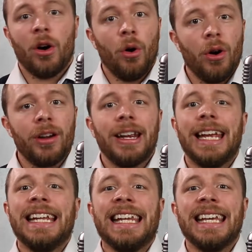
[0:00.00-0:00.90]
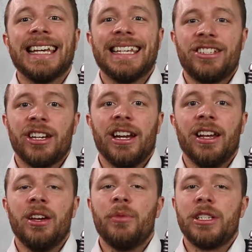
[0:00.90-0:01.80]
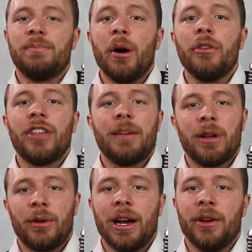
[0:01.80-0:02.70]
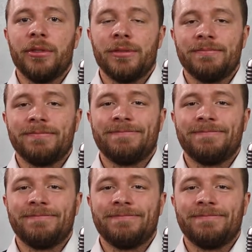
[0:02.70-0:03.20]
or India and China, which both have been around